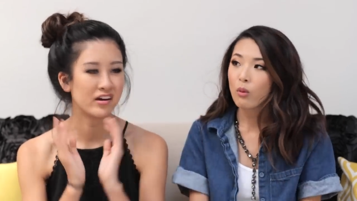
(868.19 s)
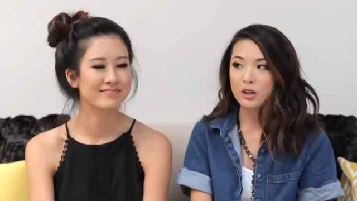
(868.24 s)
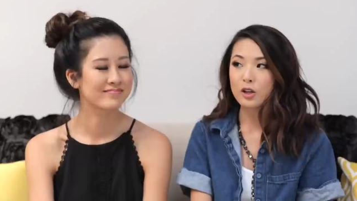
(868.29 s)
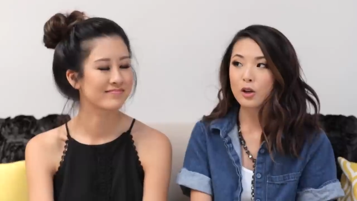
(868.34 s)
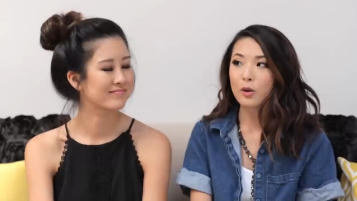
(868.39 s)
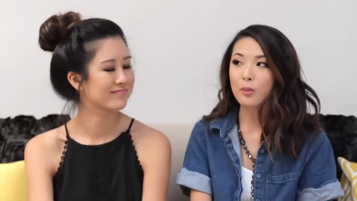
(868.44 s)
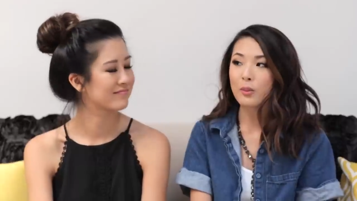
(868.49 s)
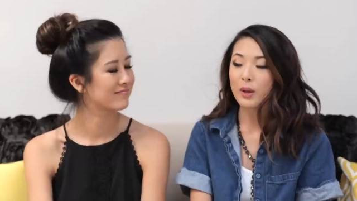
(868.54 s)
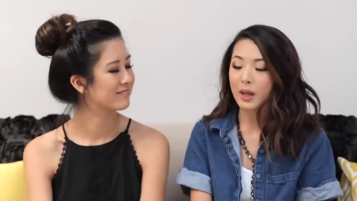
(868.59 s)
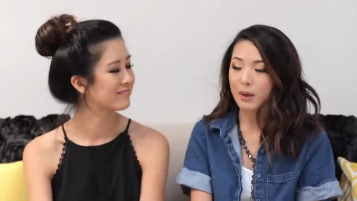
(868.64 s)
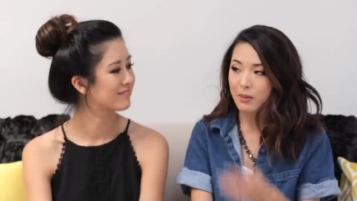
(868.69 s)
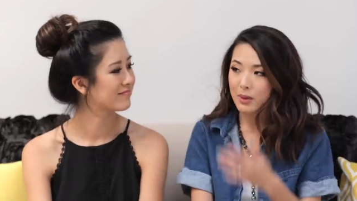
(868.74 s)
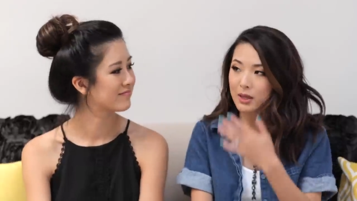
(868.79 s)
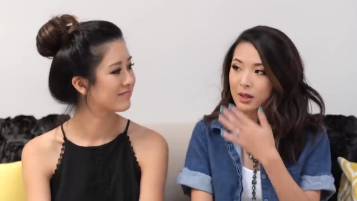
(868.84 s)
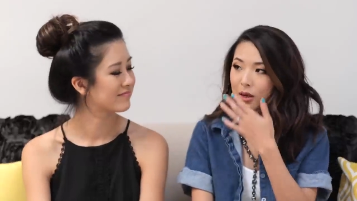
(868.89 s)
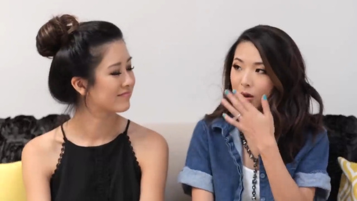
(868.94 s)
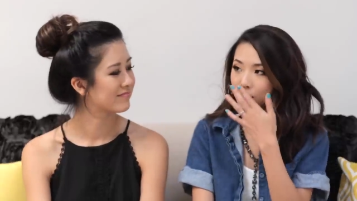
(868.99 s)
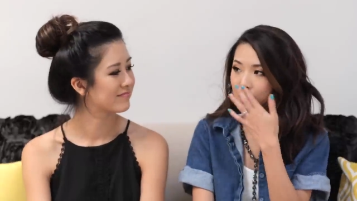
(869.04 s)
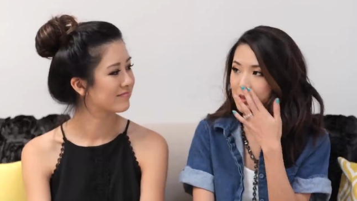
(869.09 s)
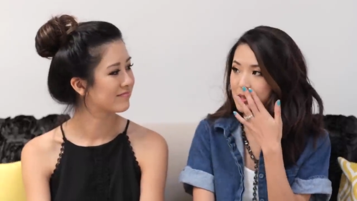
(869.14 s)
Speaker 1: You know, maybe
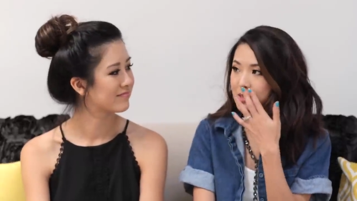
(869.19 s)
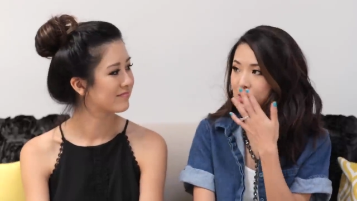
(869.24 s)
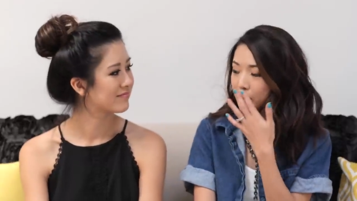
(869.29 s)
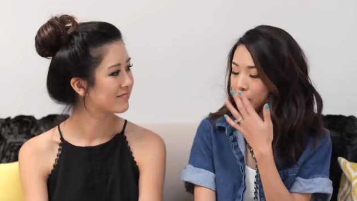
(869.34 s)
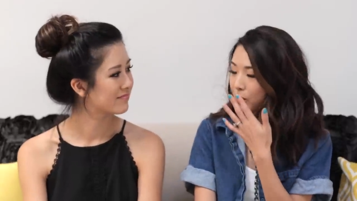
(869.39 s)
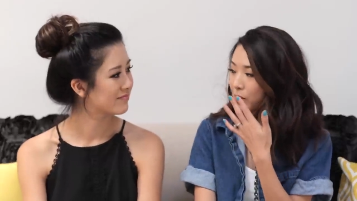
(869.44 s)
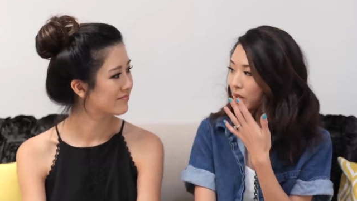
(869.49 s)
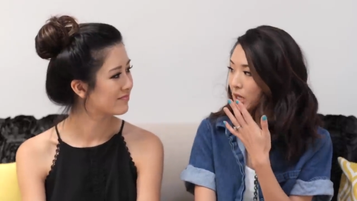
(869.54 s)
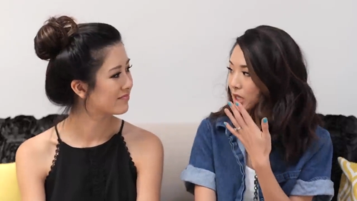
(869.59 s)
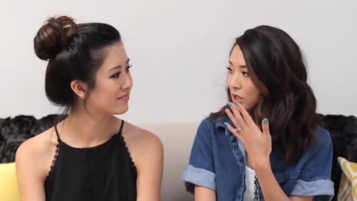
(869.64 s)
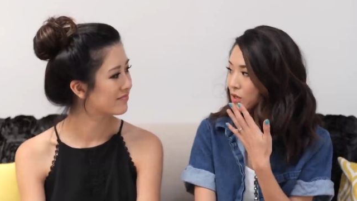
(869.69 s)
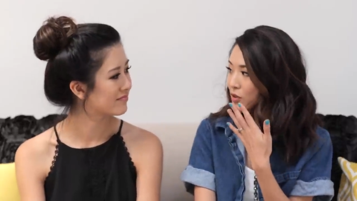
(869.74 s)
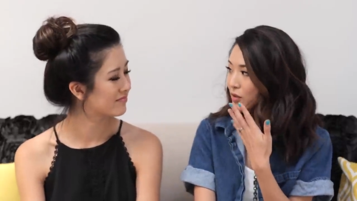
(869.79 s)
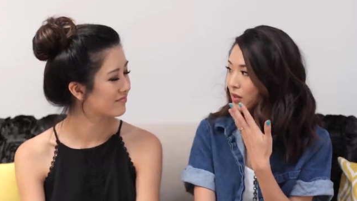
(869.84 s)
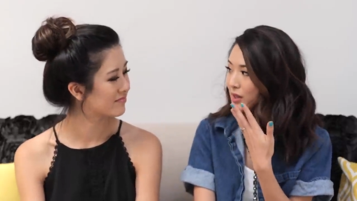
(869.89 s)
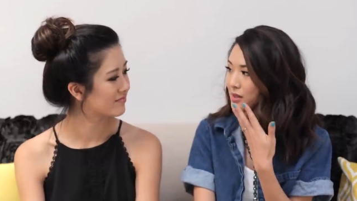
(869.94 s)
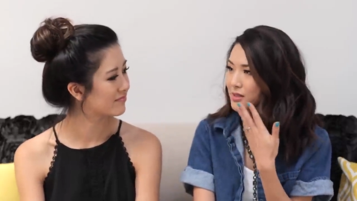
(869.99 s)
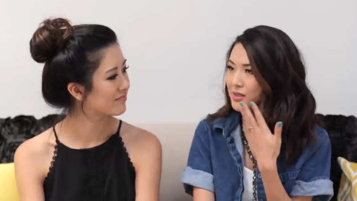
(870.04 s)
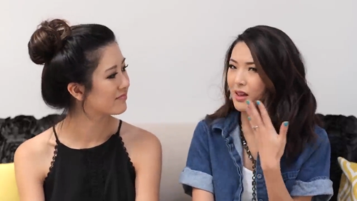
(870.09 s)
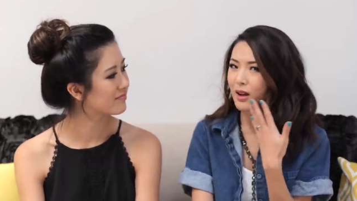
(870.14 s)
there was some peach
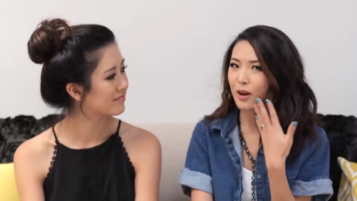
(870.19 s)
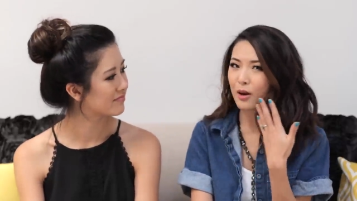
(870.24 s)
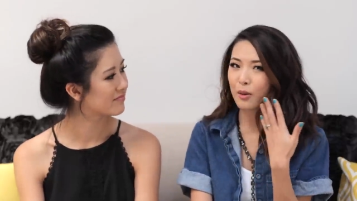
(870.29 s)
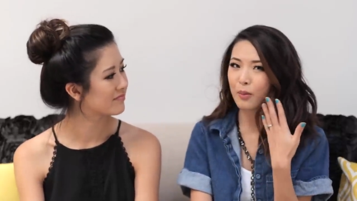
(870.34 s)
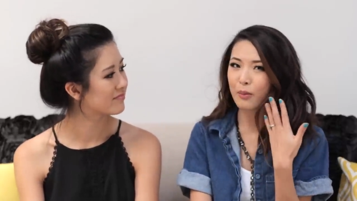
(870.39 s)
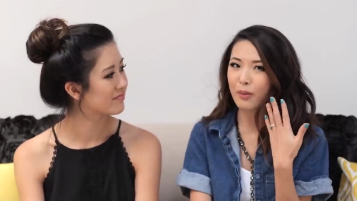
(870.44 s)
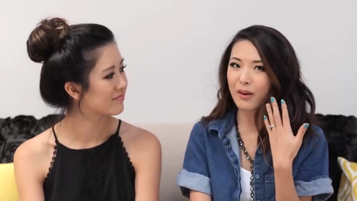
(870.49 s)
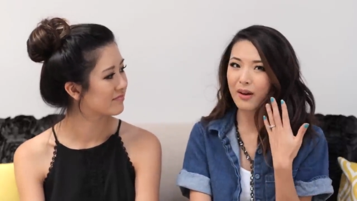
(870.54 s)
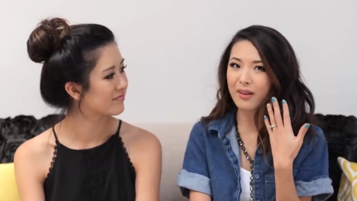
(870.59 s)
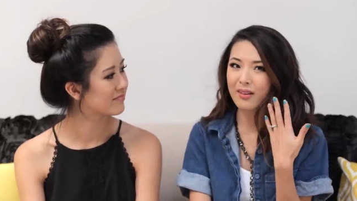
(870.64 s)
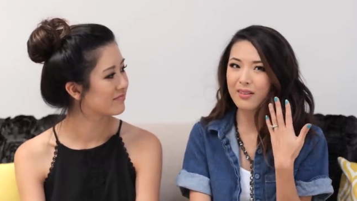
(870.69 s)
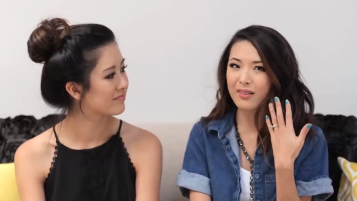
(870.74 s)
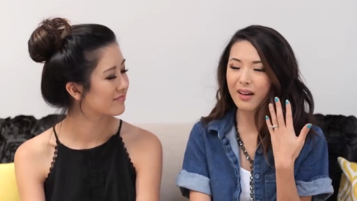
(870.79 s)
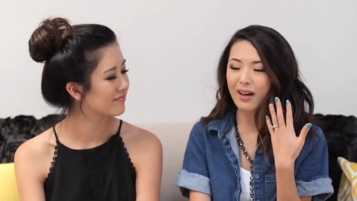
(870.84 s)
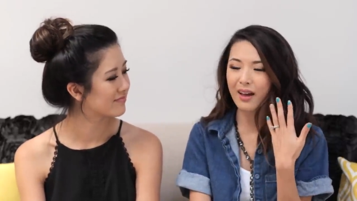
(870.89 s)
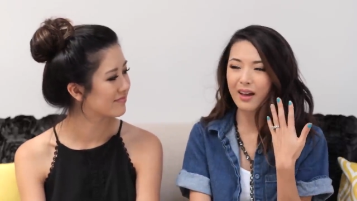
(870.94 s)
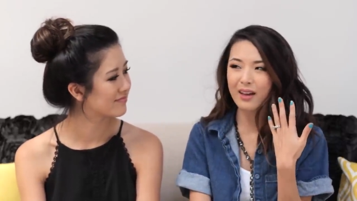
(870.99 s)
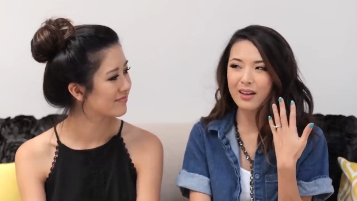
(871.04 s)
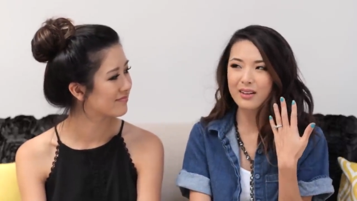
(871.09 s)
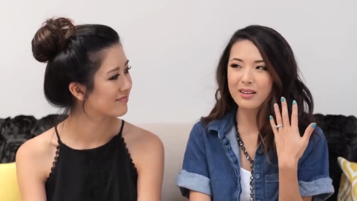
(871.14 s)
fuzz there, but
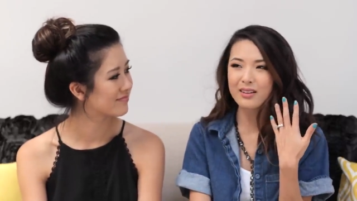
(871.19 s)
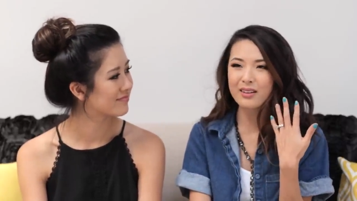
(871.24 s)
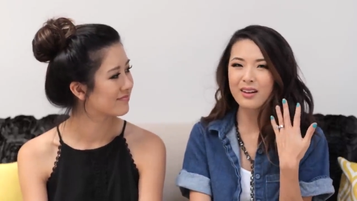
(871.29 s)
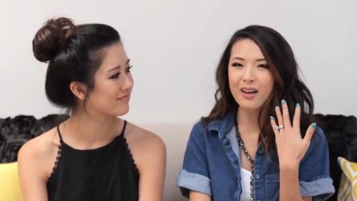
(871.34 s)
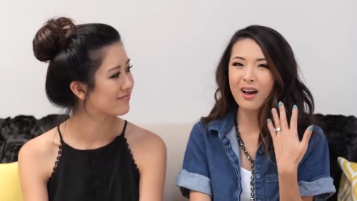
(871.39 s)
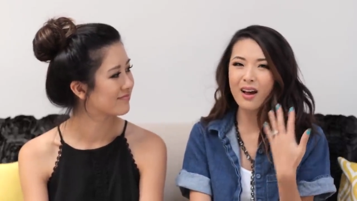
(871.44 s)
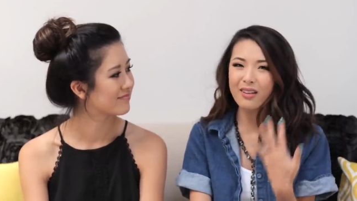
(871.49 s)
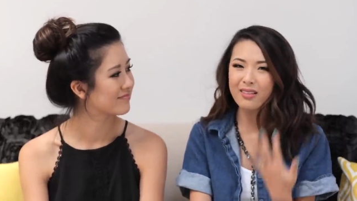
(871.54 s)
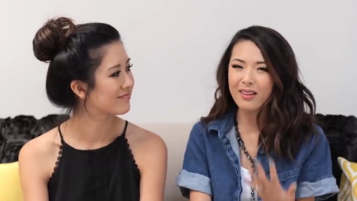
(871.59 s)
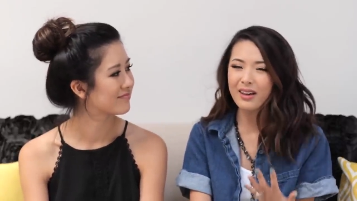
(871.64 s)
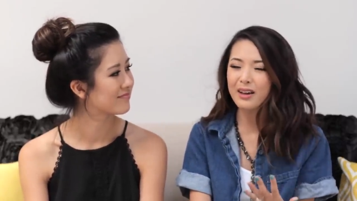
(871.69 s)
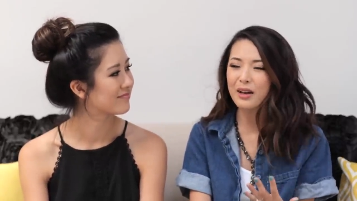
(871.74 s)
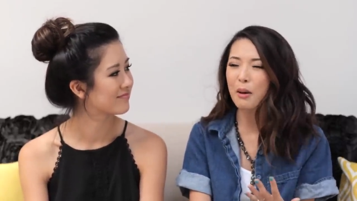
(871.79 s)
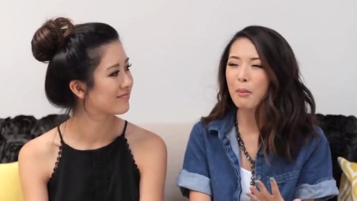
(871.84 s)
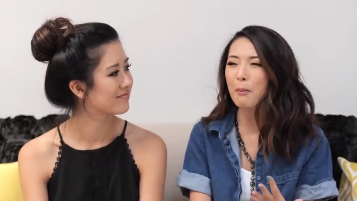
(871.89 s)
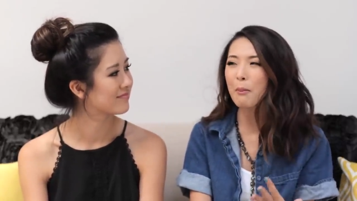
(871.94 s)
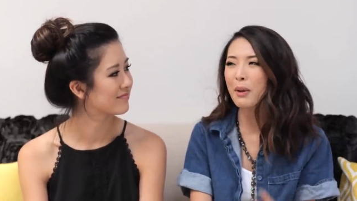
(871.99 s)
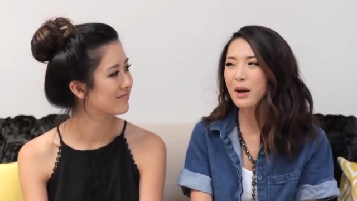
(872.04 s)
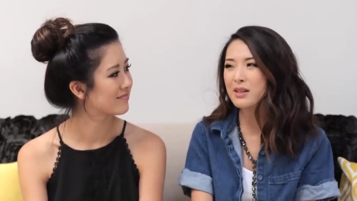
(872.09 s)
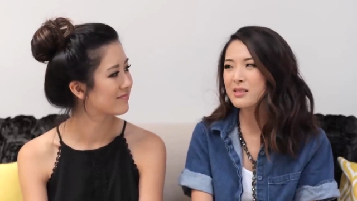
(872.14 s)
like not like a
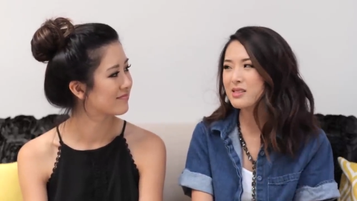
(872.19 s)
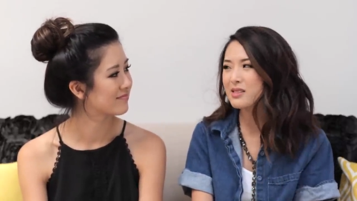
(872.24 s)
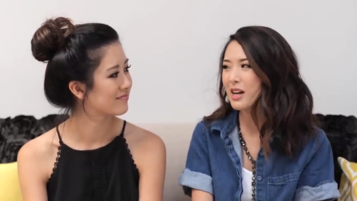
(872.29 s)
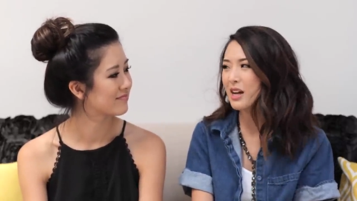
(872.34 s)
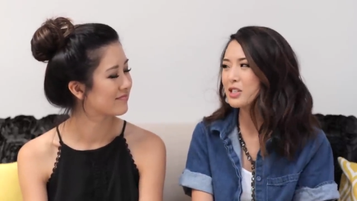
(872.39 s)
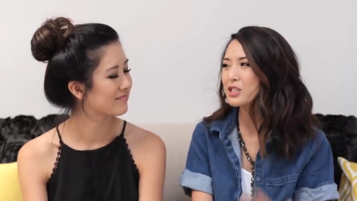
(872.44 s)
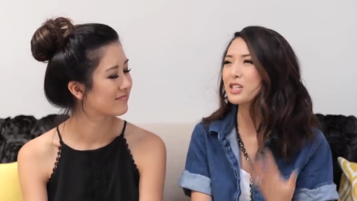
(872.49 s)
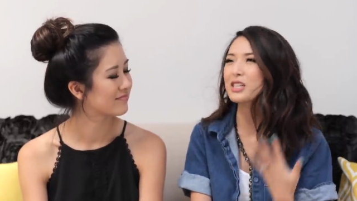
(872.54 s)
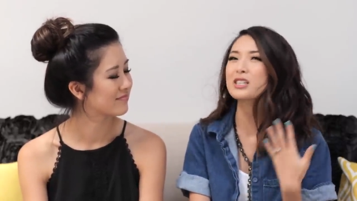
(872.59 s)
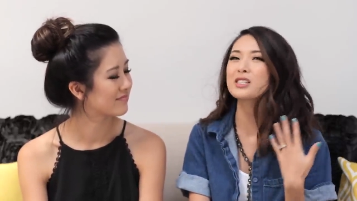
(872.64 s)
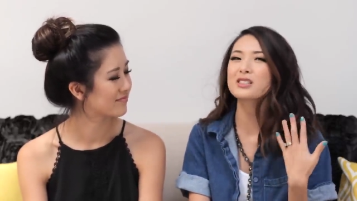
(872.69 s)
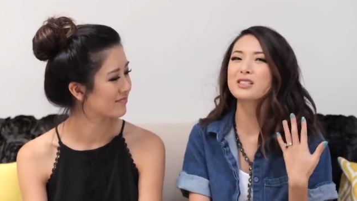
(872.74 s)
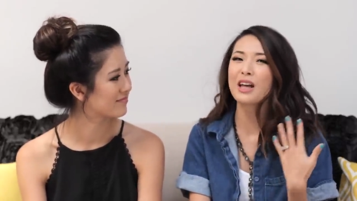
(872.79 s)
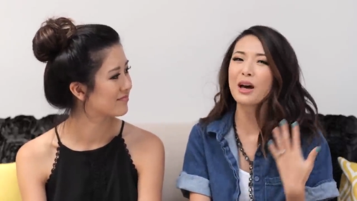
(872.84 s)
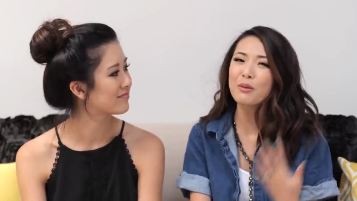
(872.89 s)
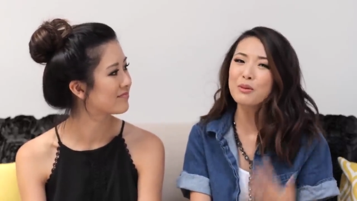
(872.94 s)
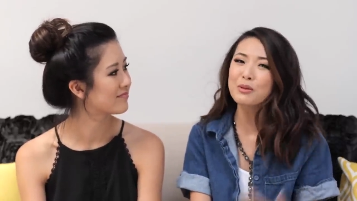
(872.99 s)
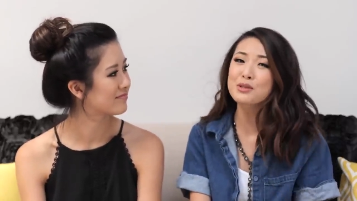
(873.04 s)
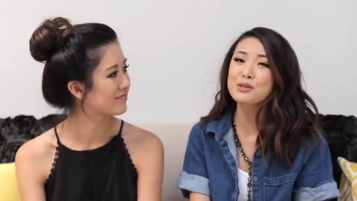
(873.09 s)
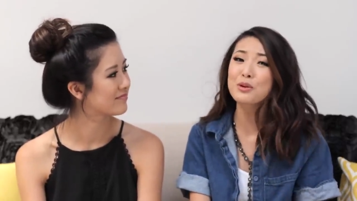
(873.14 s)
mustache. Like
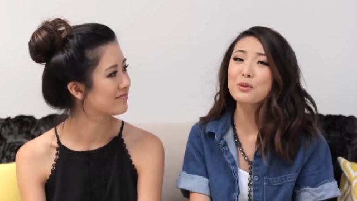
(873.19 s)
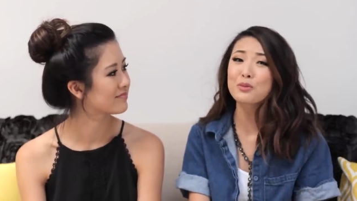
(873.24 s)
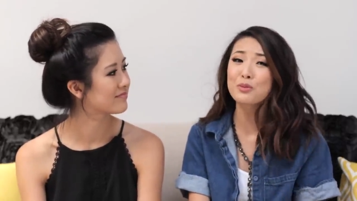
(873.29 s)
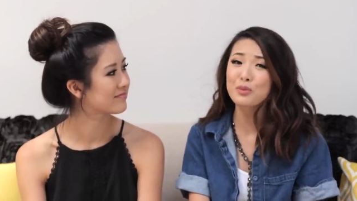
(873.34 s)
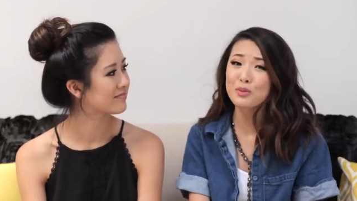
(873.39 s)
that was a